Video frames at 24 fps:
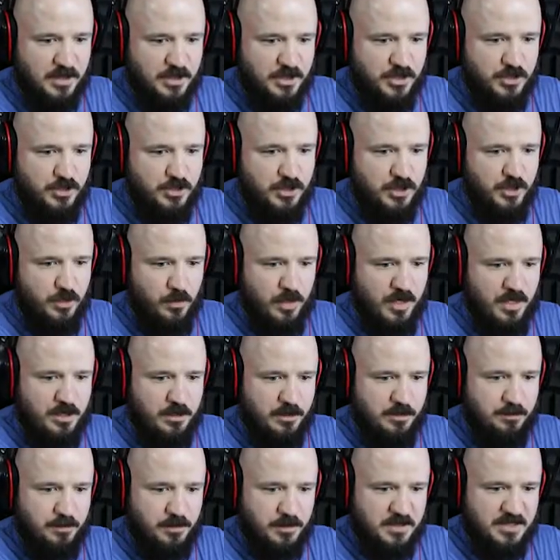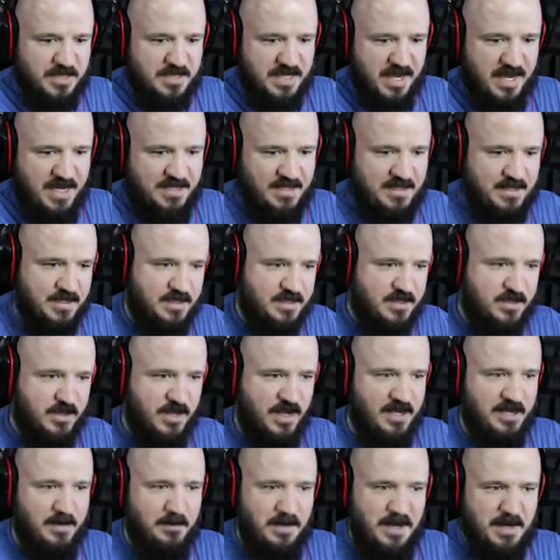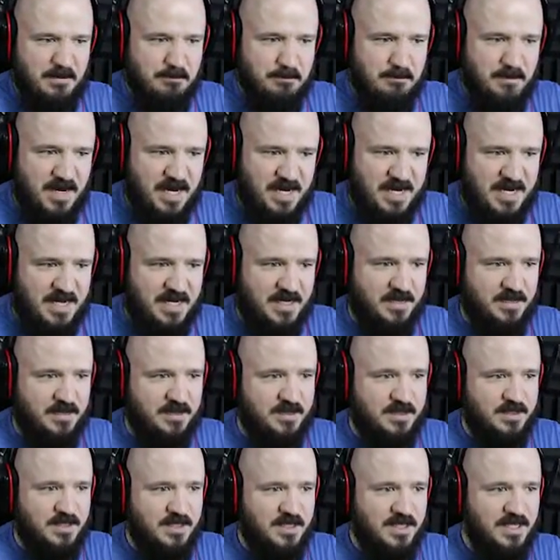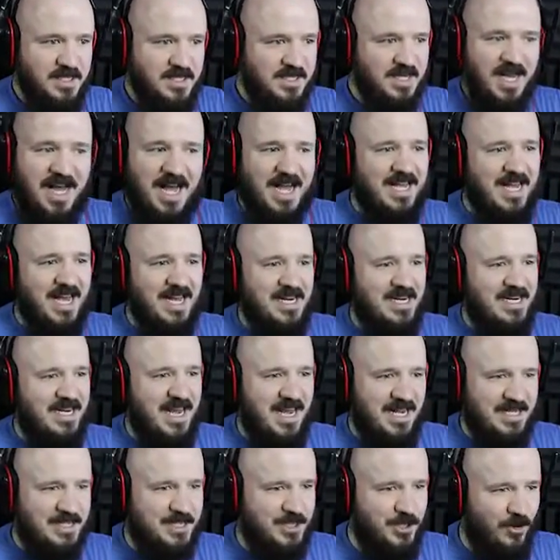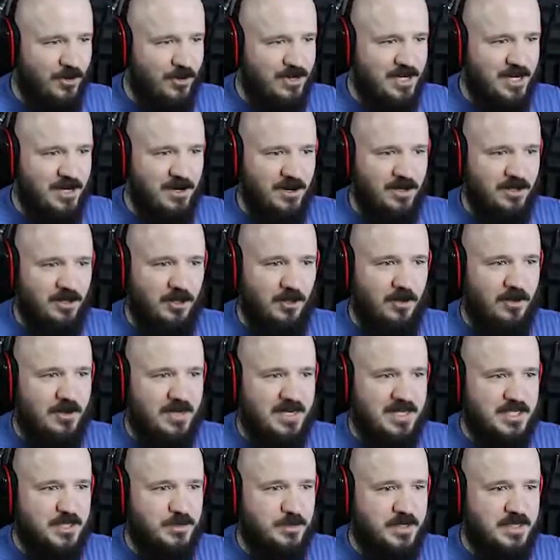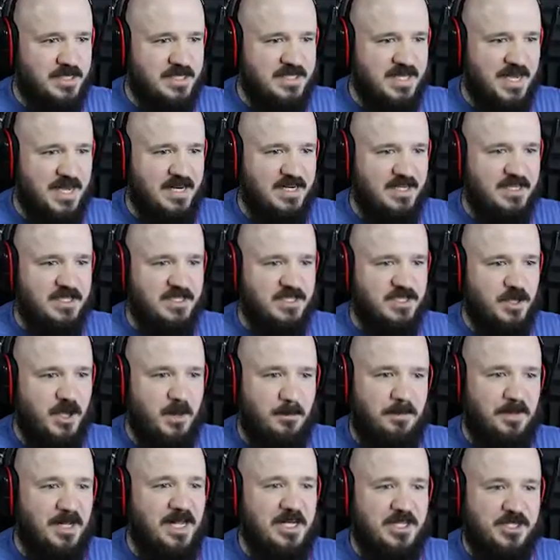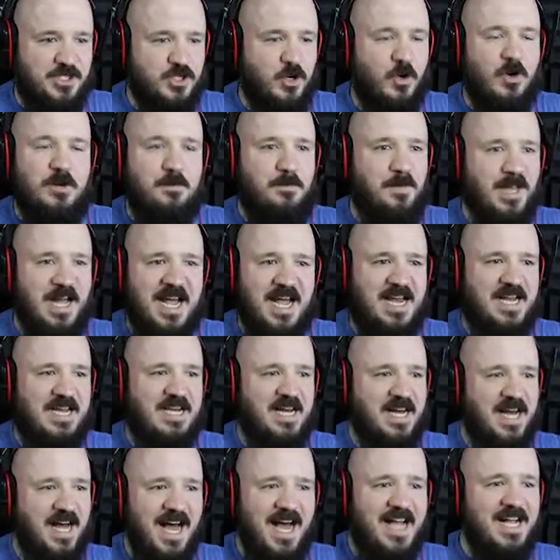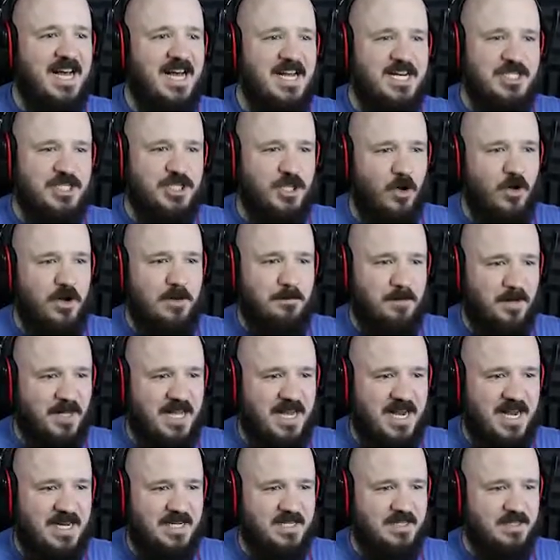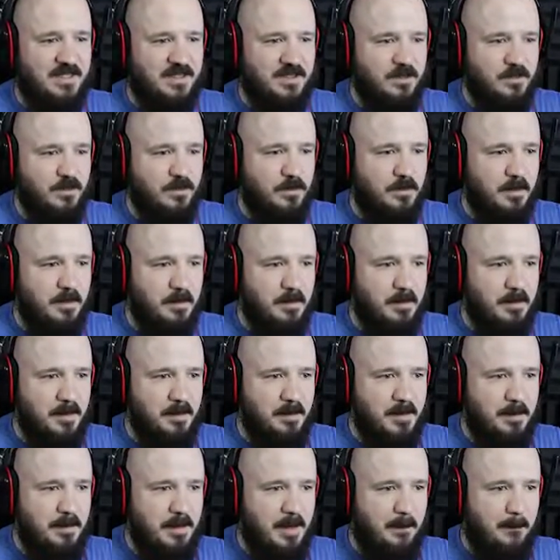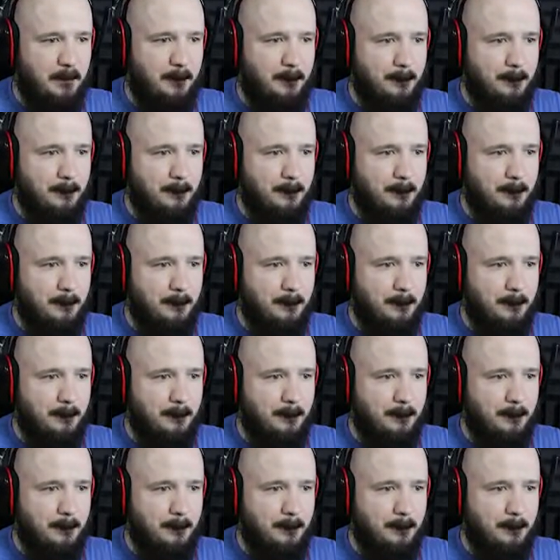to 200% so I can make money. I got a nice sword here. A glorious... What is that? A, a, pl a sword plane. I got a sword plane. Oh, bup, bup, bup,